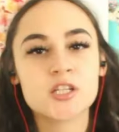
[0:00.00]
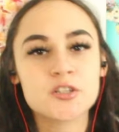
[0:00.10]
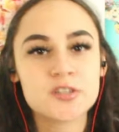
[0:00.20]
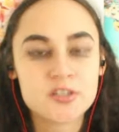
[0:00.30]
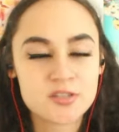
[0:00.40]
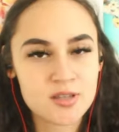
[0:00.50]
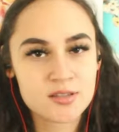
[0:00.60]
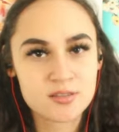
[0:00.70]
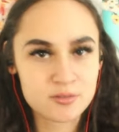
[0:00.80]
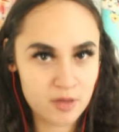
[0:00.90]
literally just
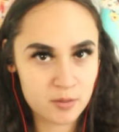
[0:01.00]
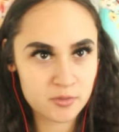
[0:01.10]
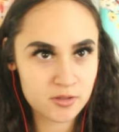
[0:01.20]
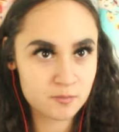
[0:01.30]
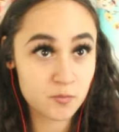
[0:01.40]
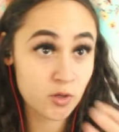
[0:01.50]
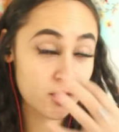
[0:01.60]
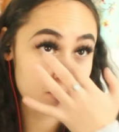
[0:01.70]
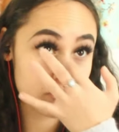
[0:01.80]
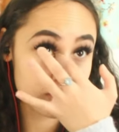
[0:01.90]
lied to the family.
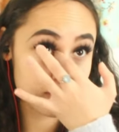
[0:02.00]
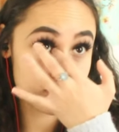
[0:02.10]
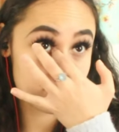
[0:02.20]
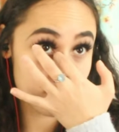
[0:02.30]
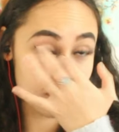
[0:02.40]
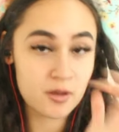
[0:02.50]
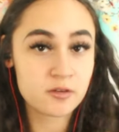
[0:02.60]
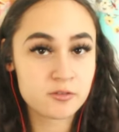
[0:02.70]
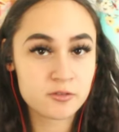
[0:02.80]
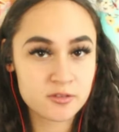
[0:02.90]
Okay, let's like snap
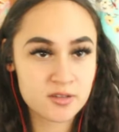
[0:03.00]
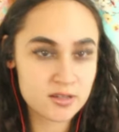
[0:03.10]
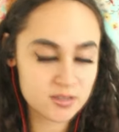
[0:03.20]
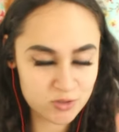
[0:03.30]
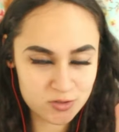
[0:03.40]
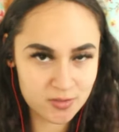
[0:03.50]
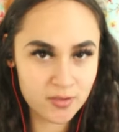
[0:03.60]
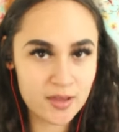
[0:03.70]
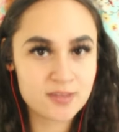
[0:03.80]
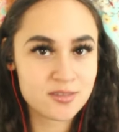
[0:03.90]
out of it for a second. He just
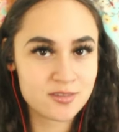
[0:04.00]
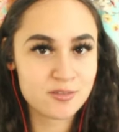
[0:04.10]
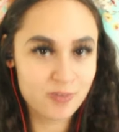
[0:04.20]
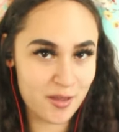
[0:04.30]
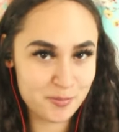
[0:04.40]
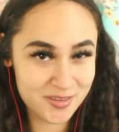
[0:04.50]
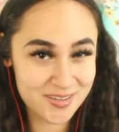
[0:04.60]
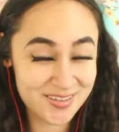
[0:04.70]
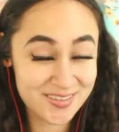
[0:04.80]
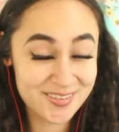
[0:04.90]
lied to this family.